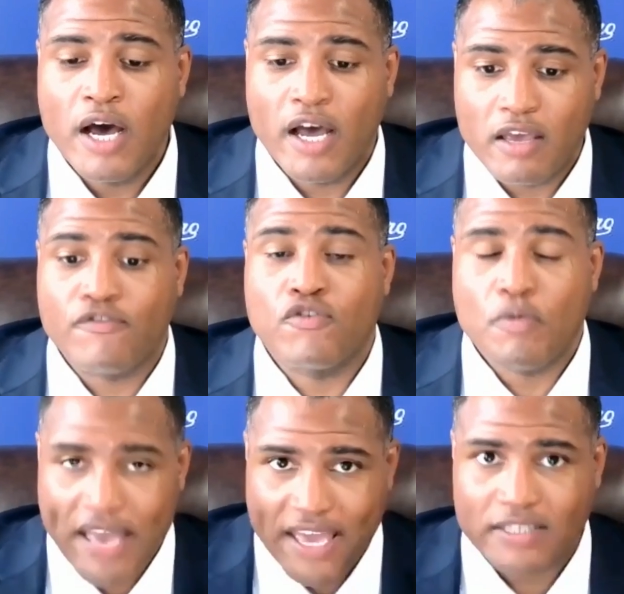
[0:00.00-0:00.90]
if you're
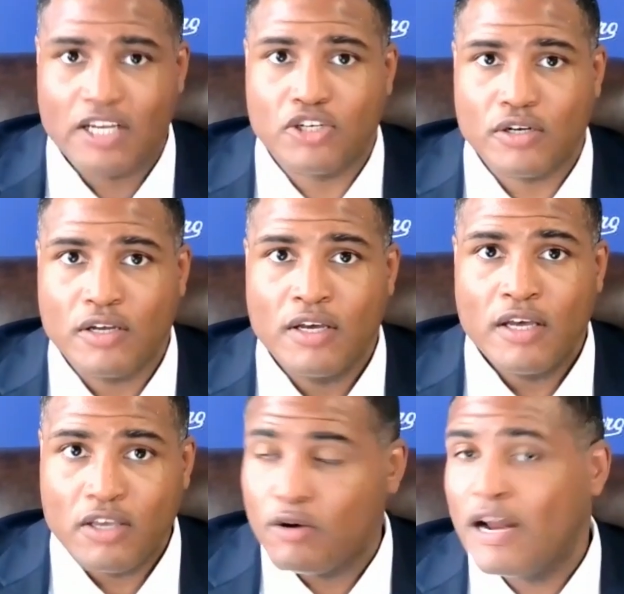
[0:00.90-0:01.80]
paying attention.
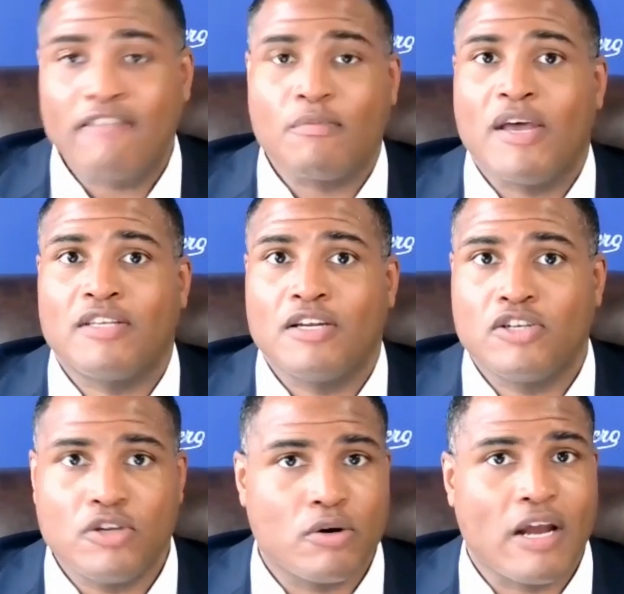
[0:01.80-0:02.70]
You don't have to pay
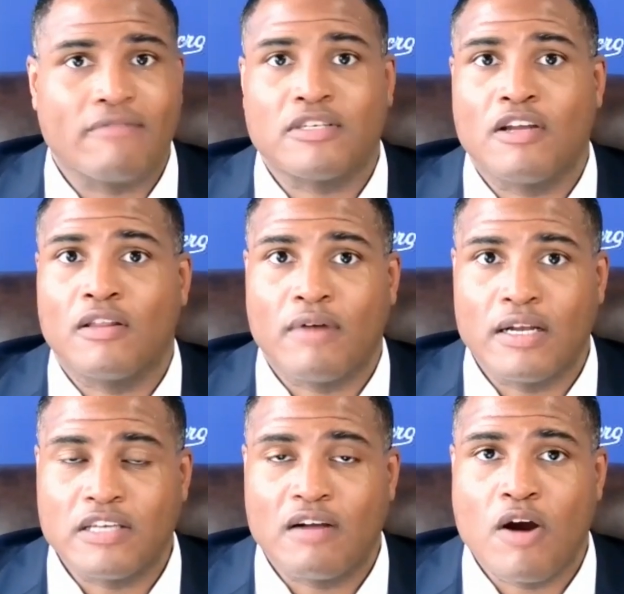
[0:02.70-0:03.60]
attention. You don't have to stay on the
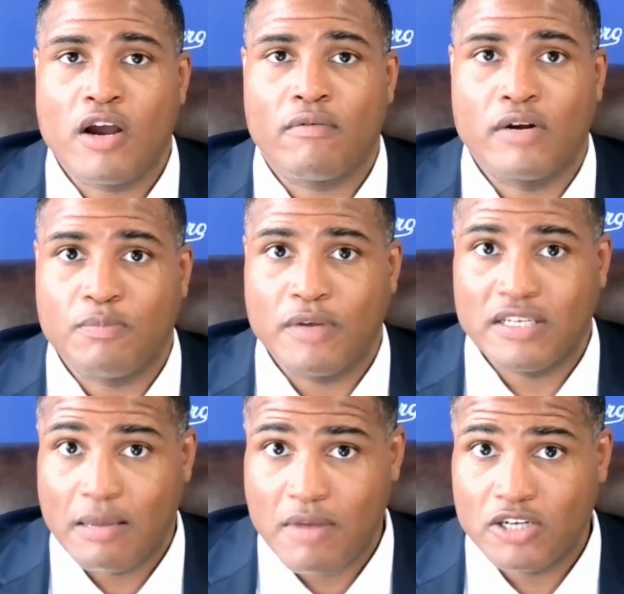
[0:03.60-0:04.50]
right side of market risk. But as
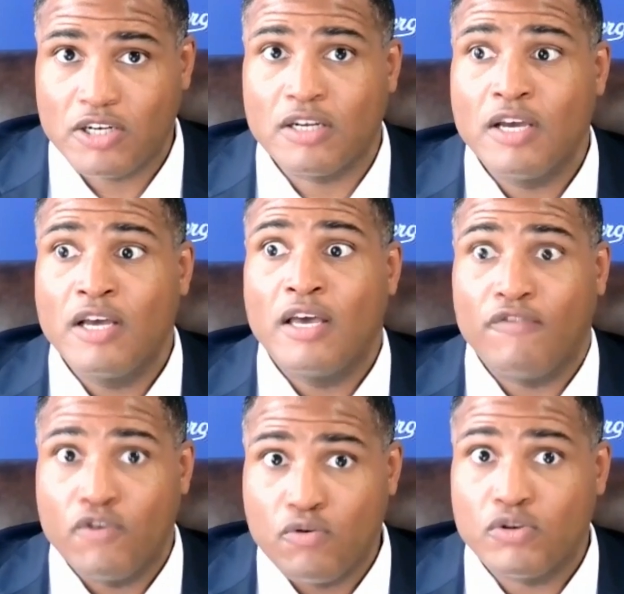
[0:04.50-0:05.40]
I mentioned,
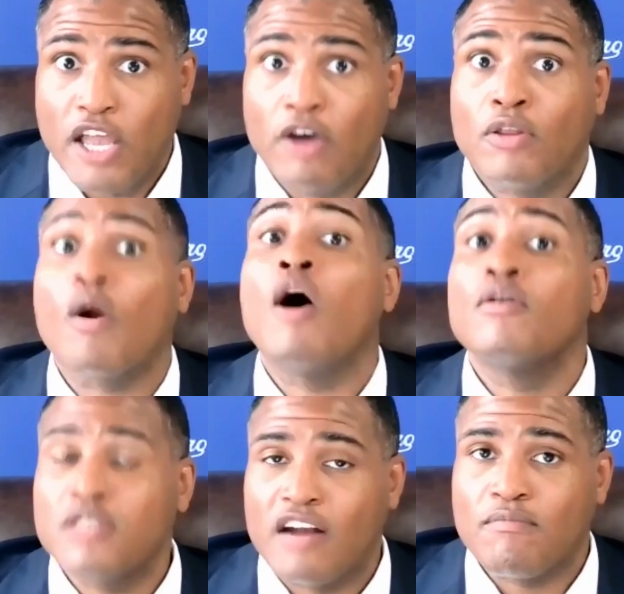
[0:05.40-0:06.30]
if you stay on the wrong
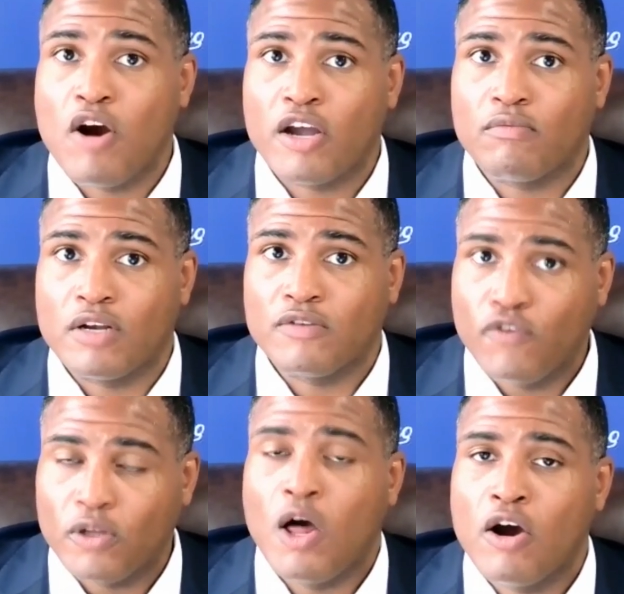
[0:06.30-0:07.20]
side of market risk for
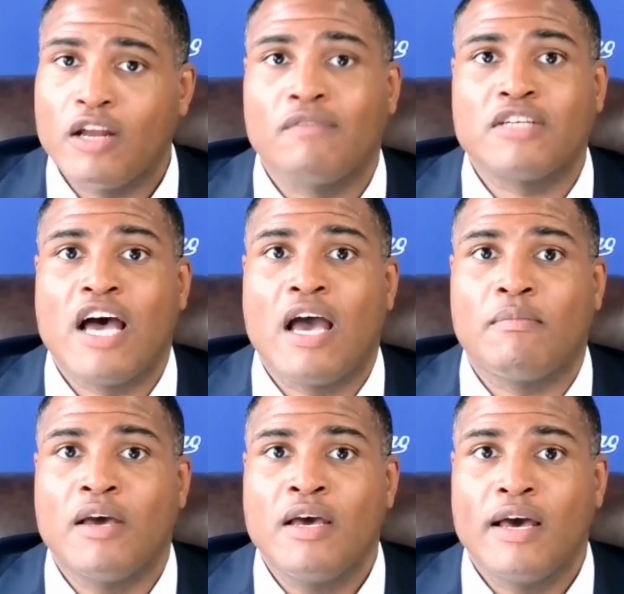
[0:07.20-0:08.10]
a long enough
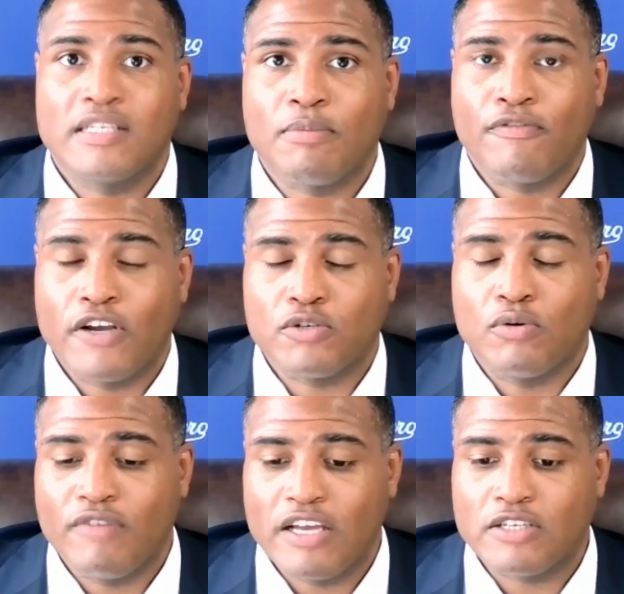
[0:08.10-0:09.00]
time as a professional
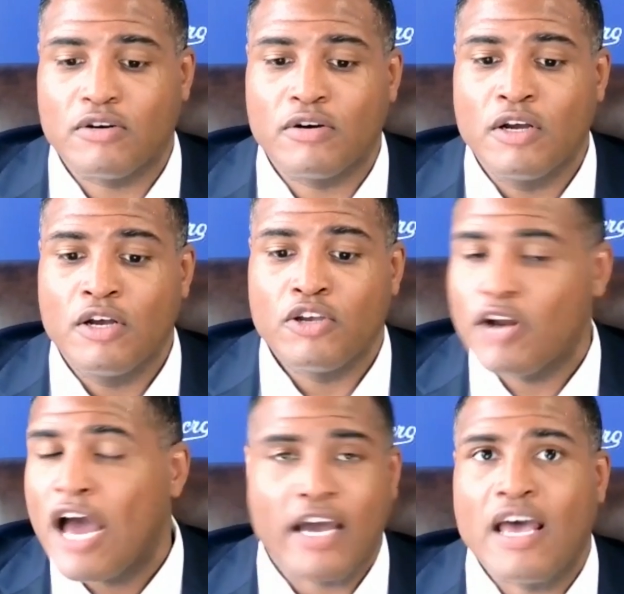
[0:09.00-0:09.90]
investor, you're
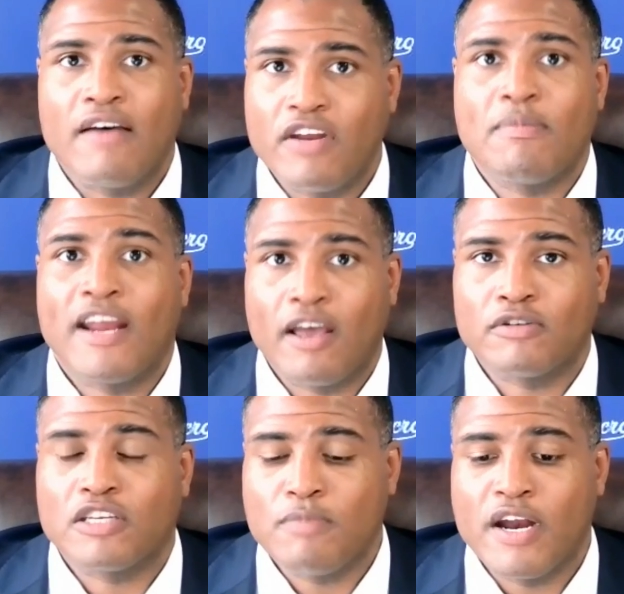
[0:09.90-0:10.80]
not going to have anybody
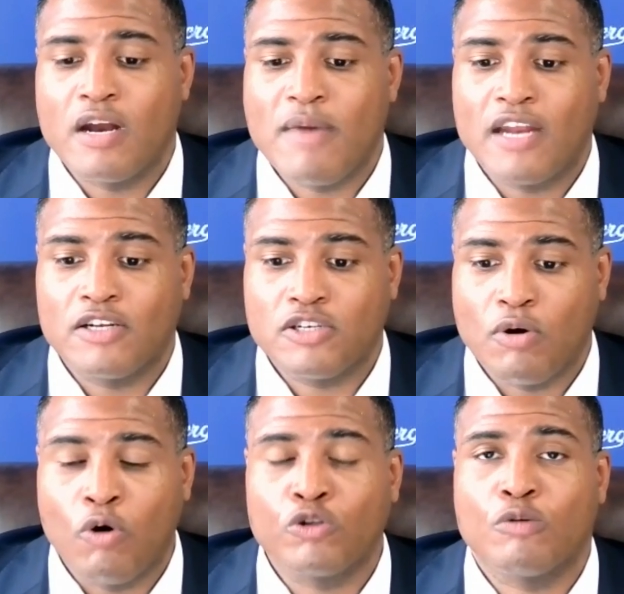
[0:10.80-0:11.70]
else's money to manage. So
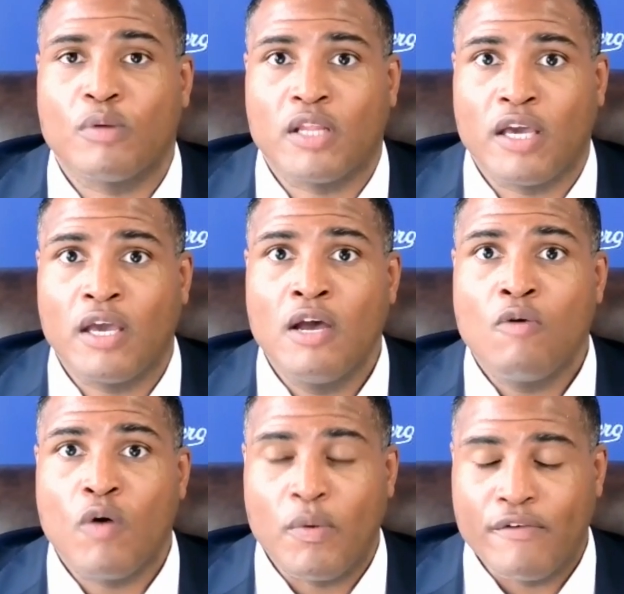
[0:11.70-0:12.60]
ultimately,
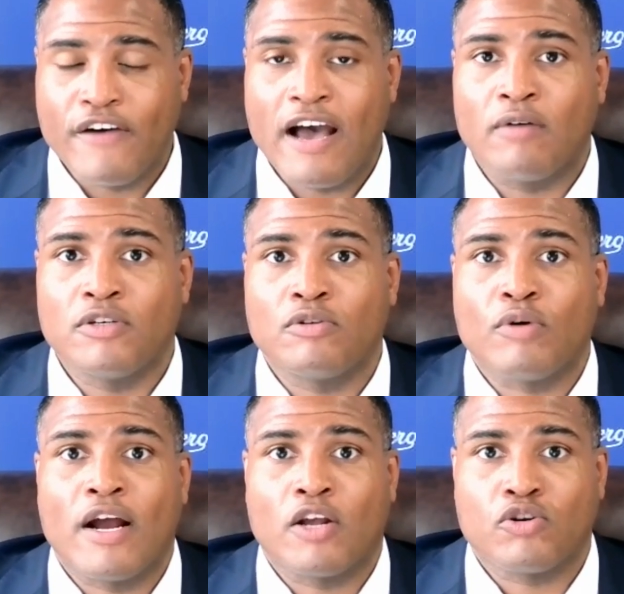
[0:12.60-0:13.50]
what we found
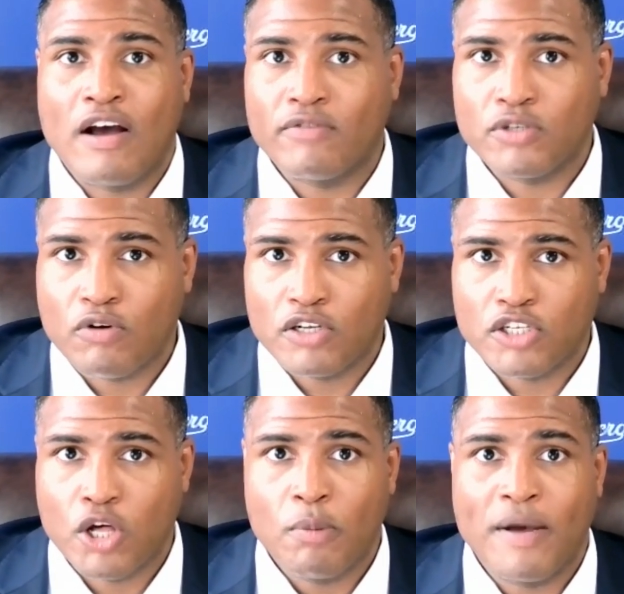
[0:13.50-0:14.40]
throughout our travels across the
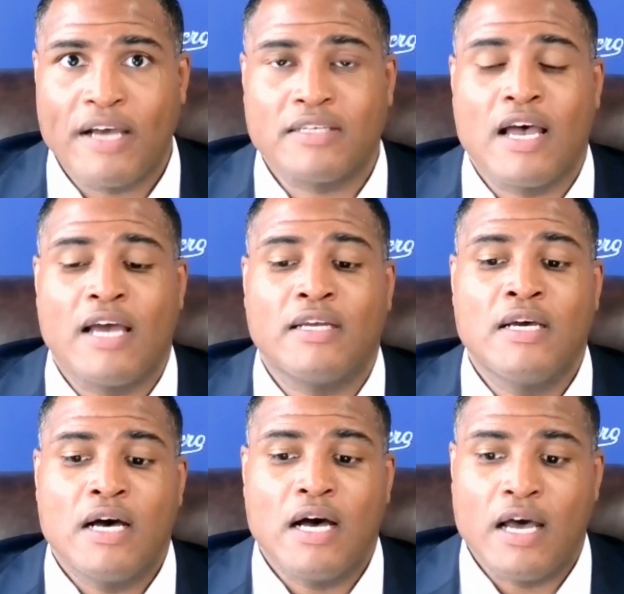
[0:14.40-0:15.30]
global buy side
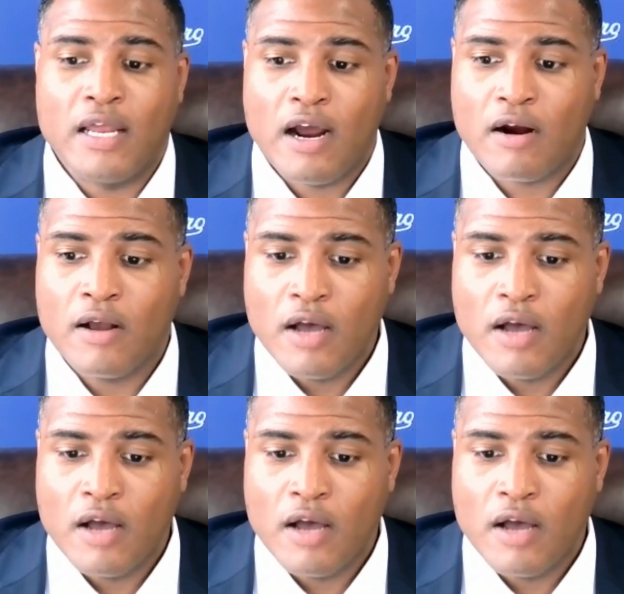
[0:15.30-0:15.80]
and our